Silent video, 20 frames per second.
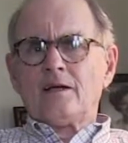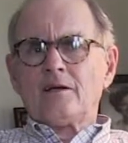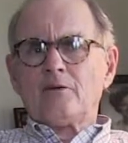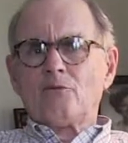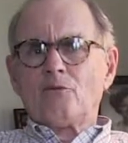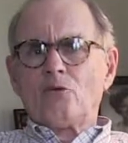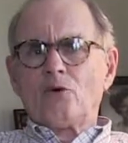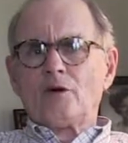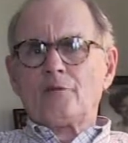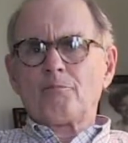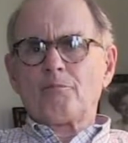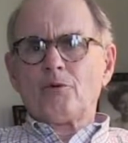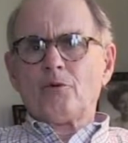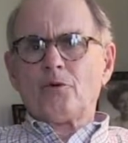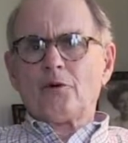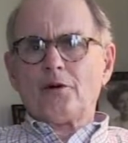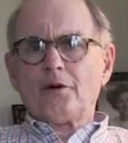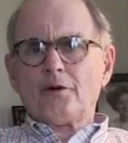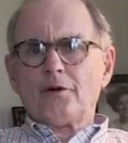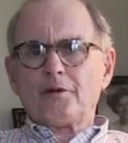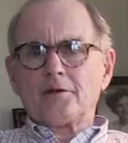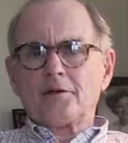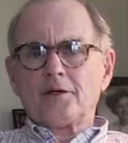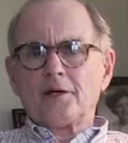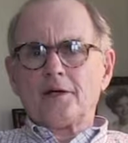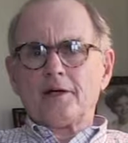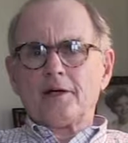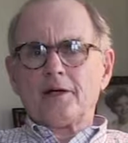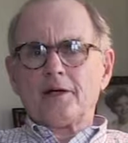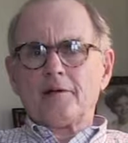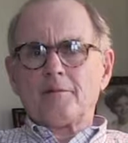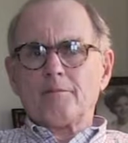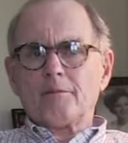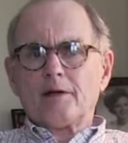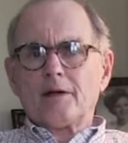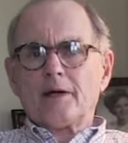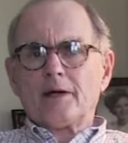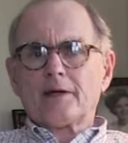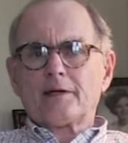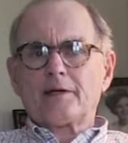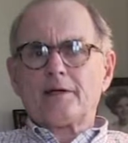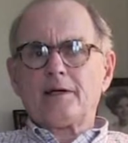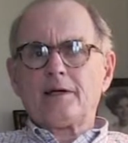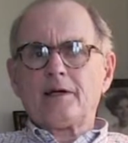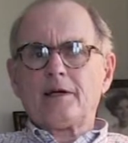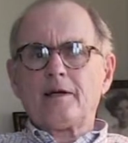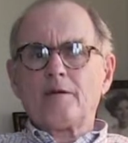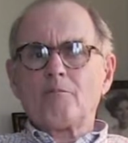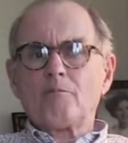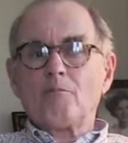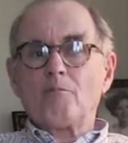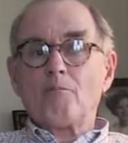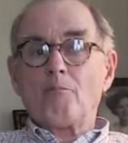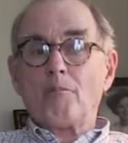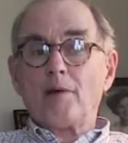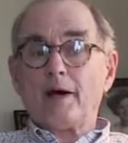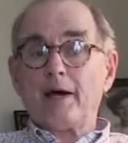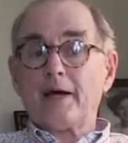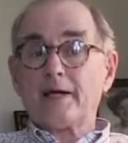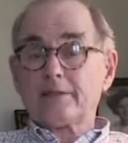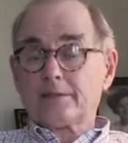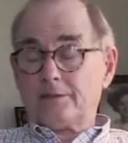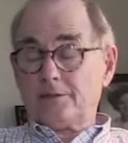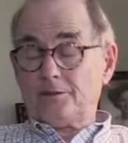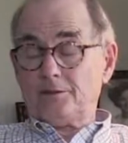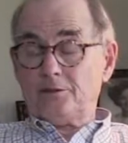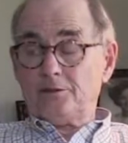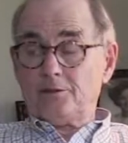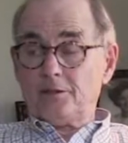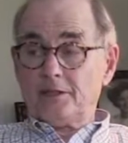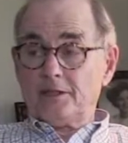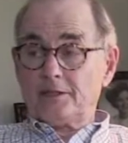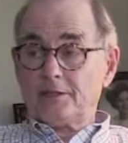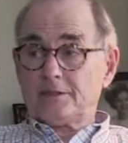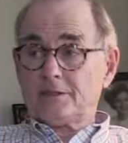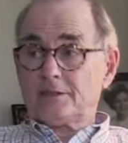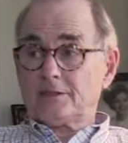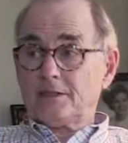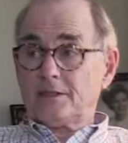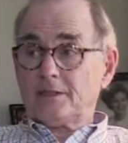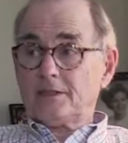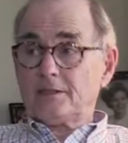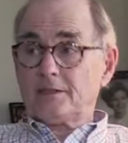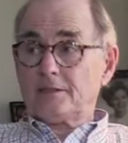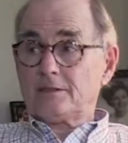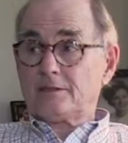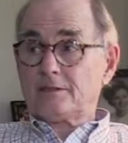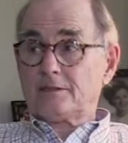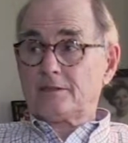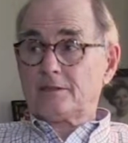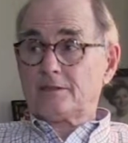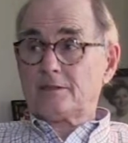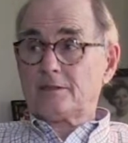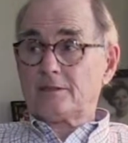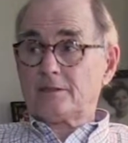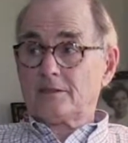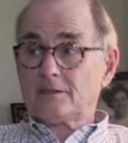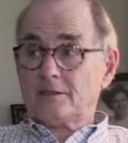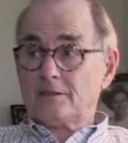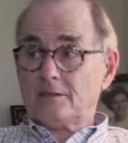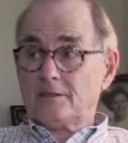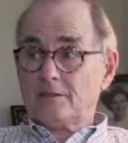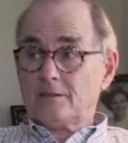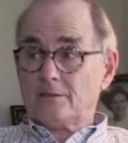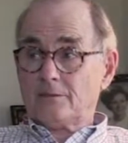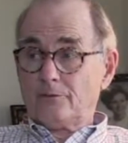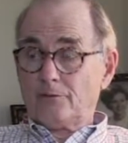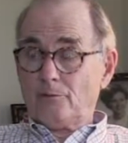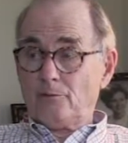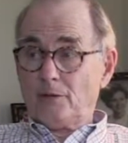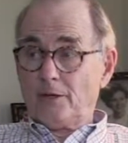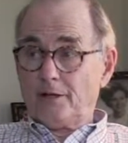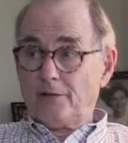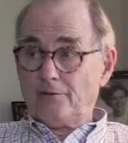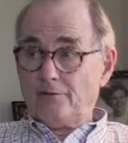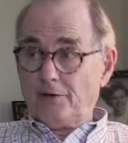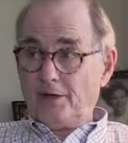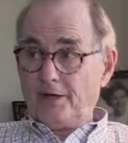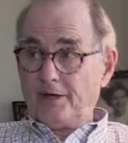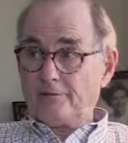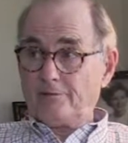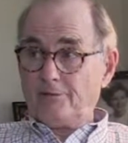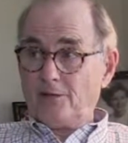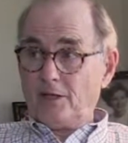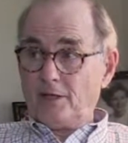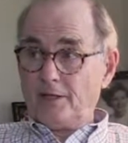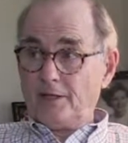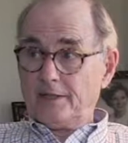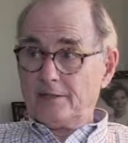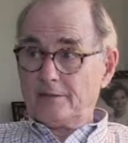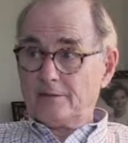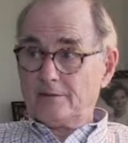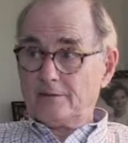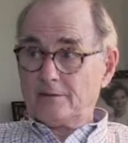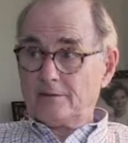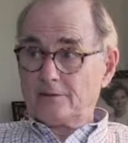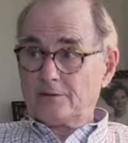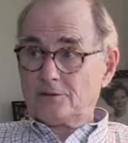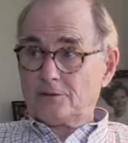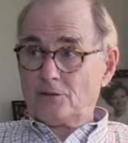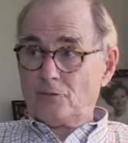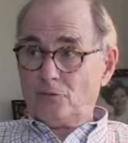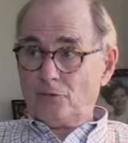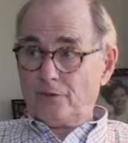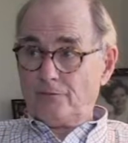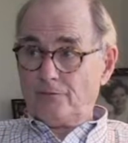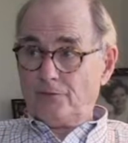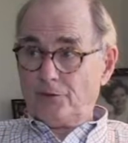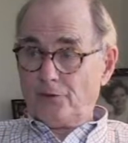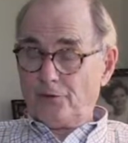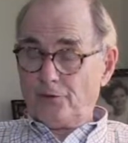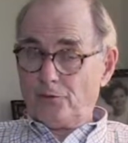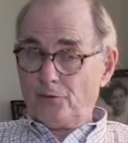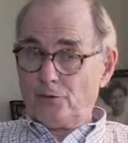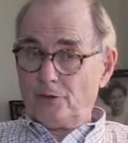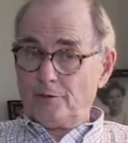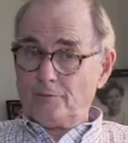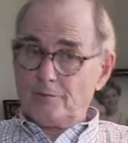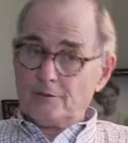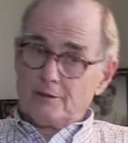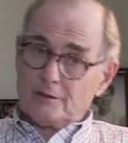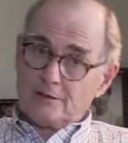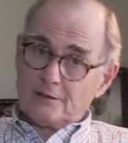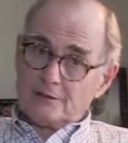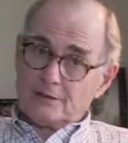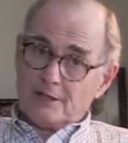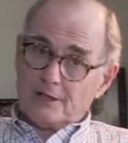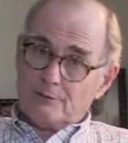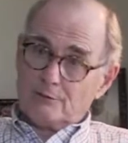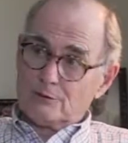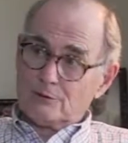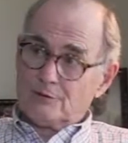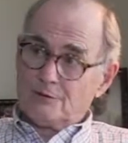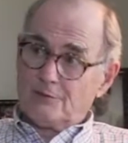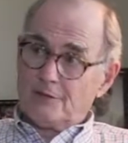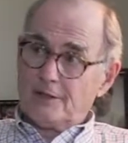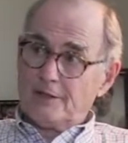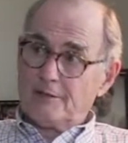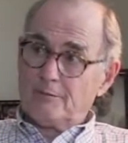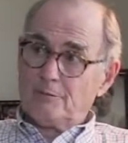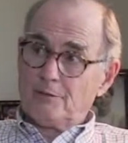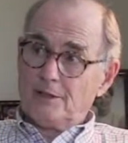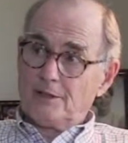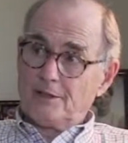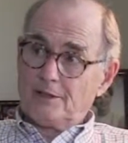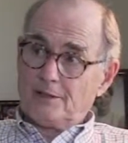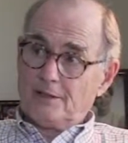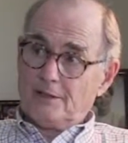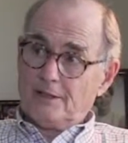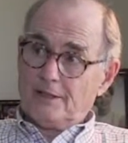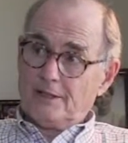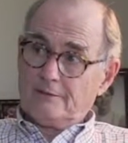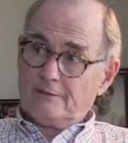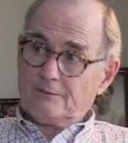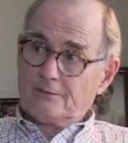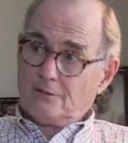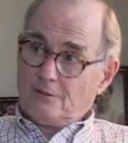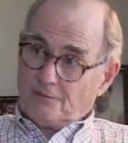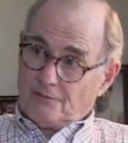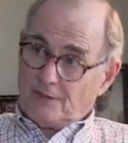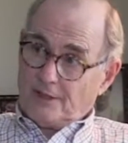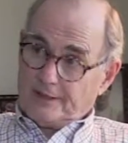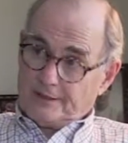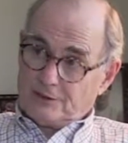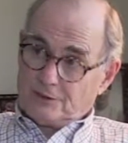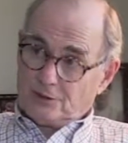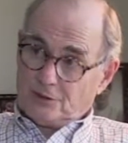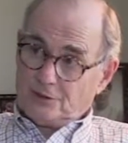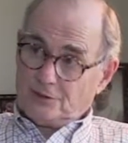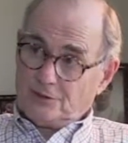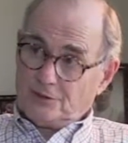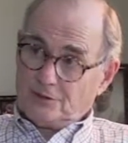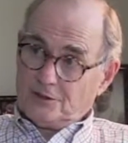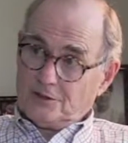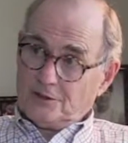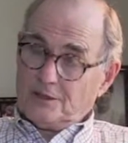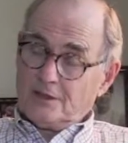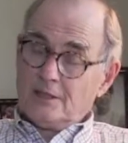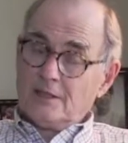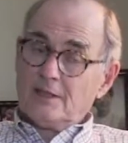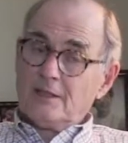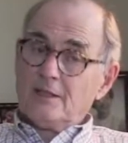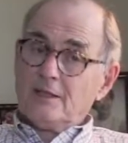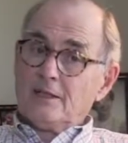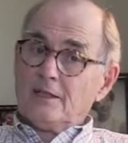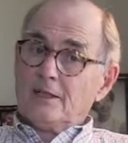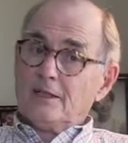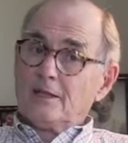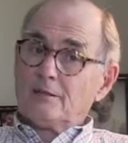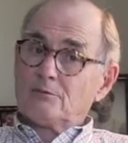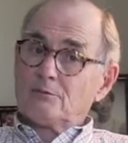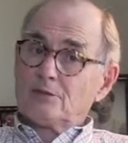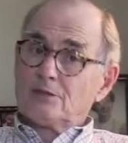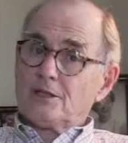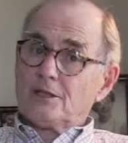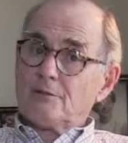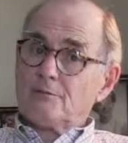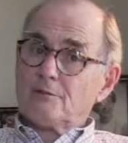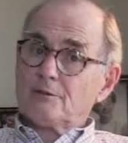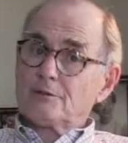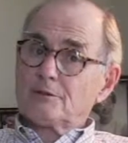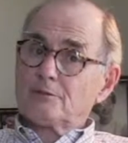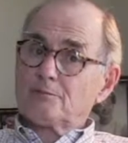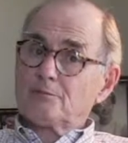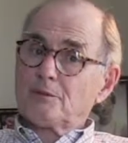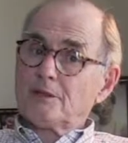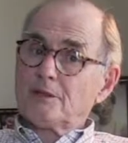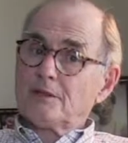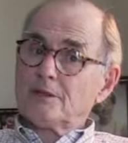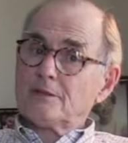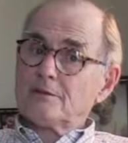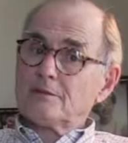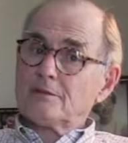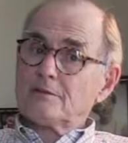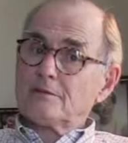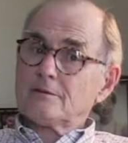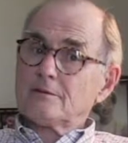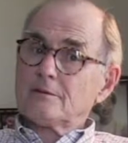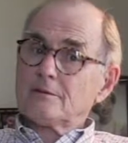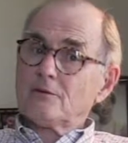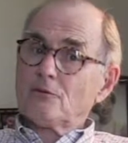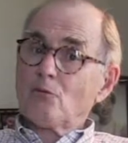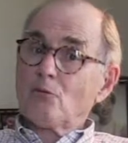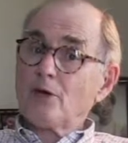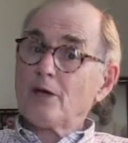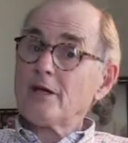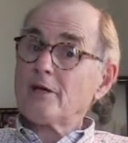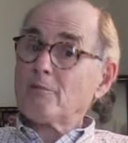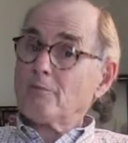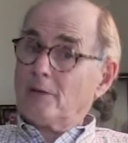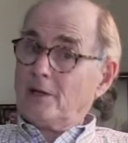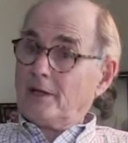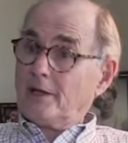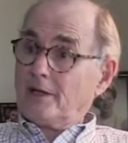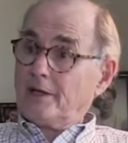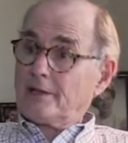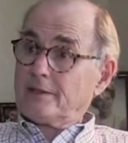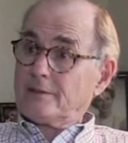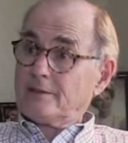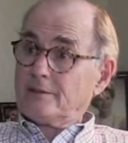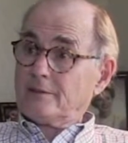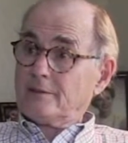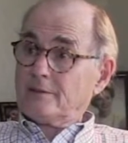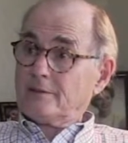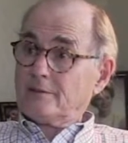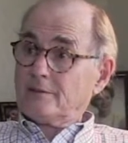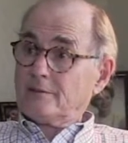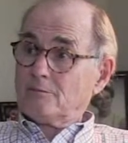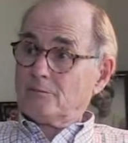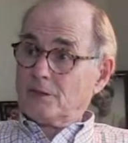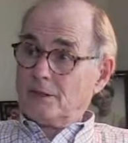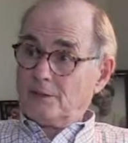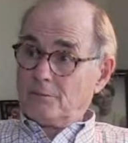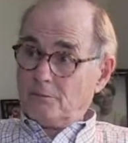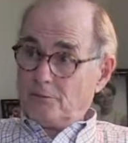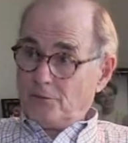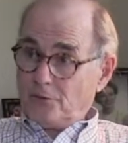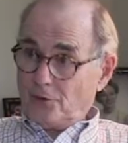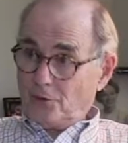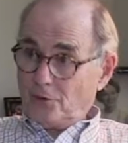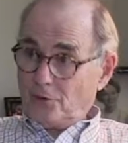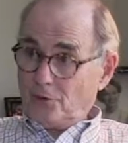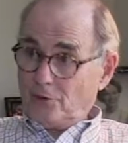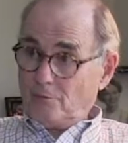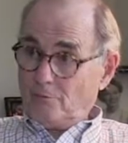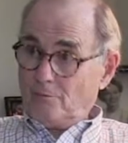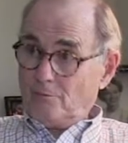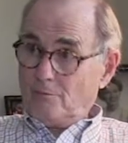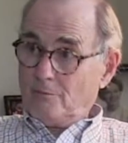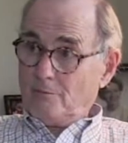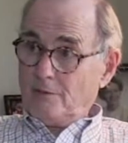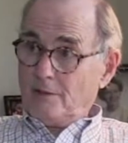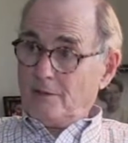at one point in time, I came back to the United States on a medevac flight, C-141, because I was a flight medical officer, a flight surgeon, and was able to spend a week back mid-term,